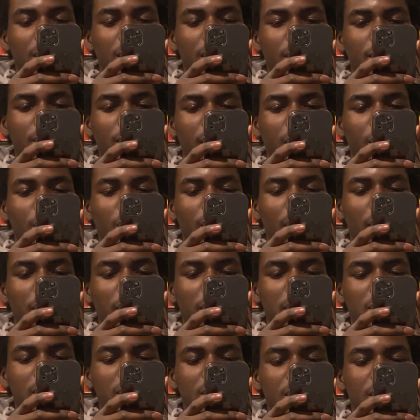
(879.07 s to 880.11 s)
I'm like, why am
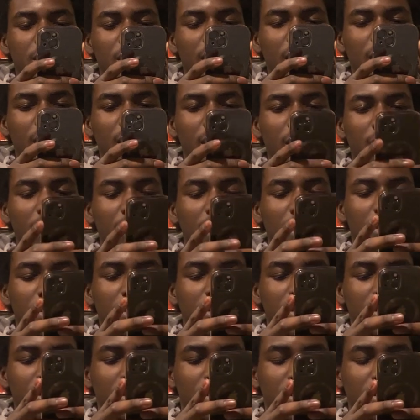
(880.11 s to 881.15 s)
I just standing here like
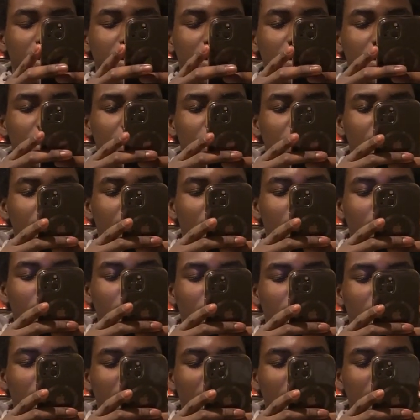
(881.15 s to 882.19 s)
this? I
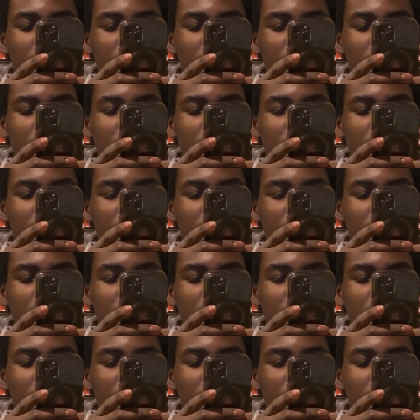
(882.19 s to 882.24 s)
forgot.